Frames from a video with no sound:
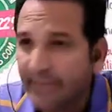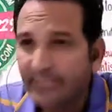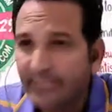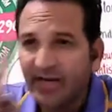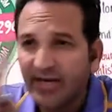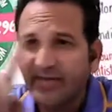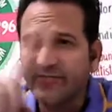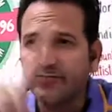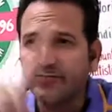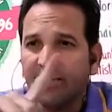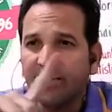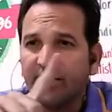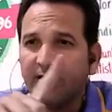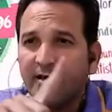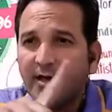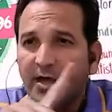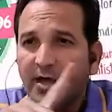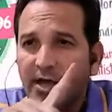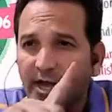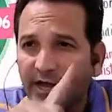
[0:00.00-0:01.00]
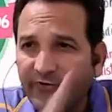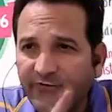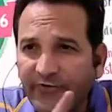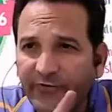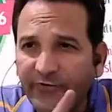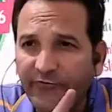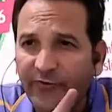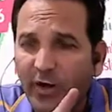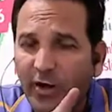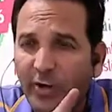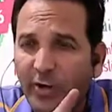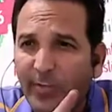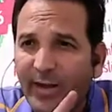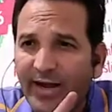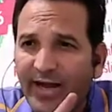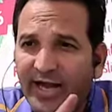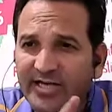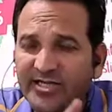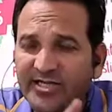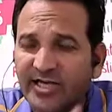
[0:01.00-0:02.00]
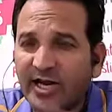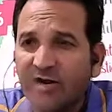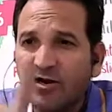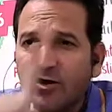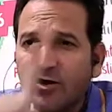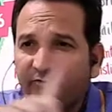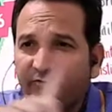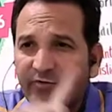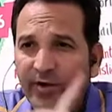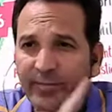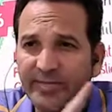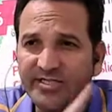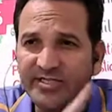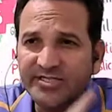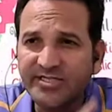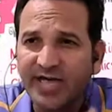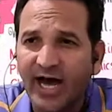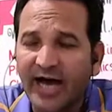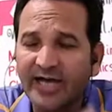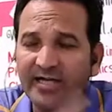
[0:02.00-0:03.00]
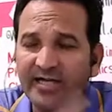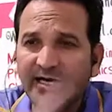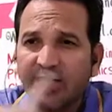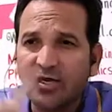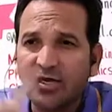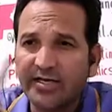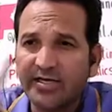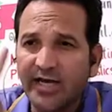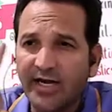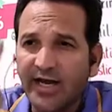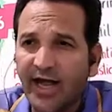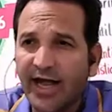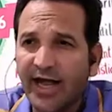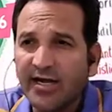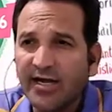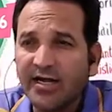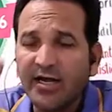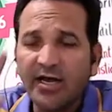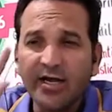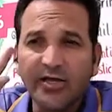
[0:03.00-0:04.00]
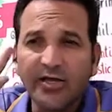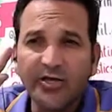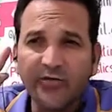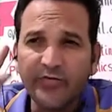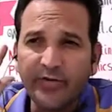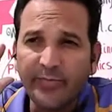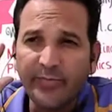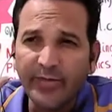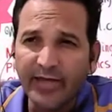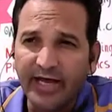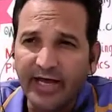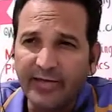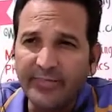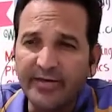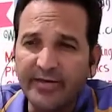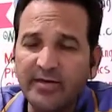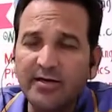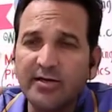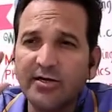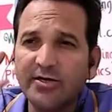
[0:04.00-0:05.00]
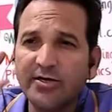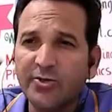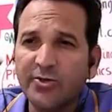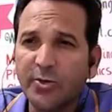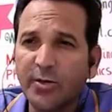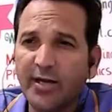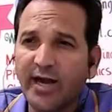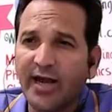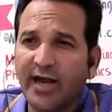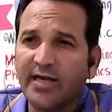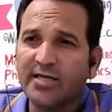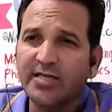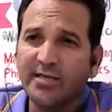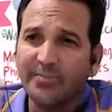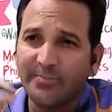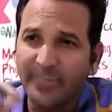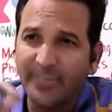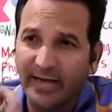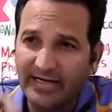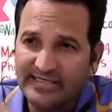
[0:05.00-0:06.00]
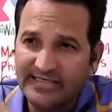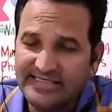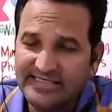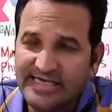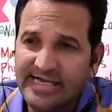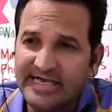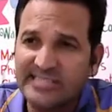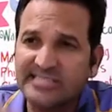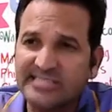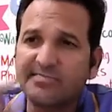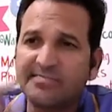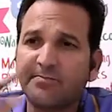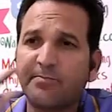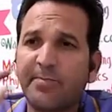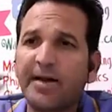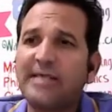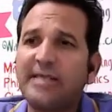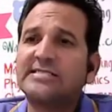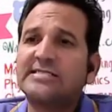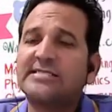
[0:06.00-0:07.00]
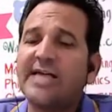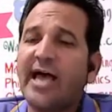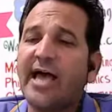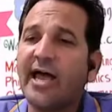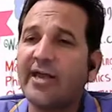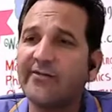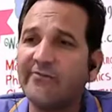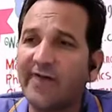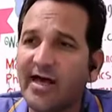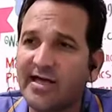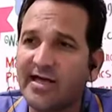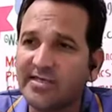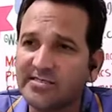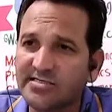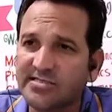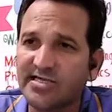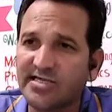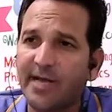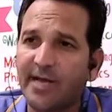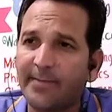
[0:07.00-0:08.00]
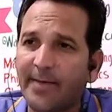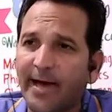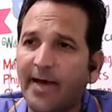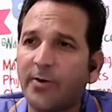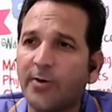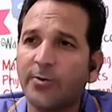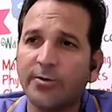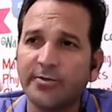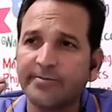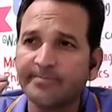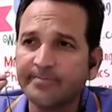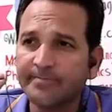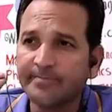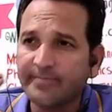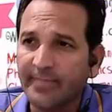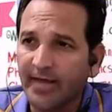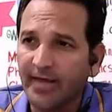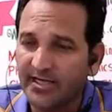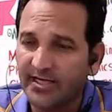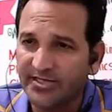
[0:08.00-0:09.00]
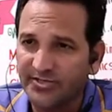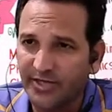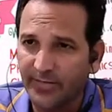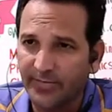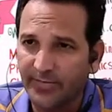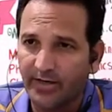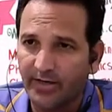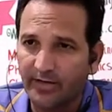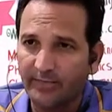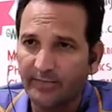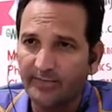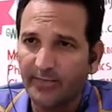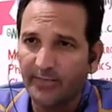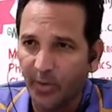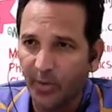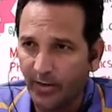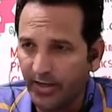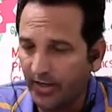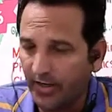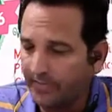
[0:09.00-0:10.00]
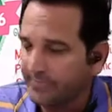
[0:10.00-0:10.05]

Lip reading: believe me, if you follow my lecture from start till end, you will be able to get the basics plus advance about algebra. Okay?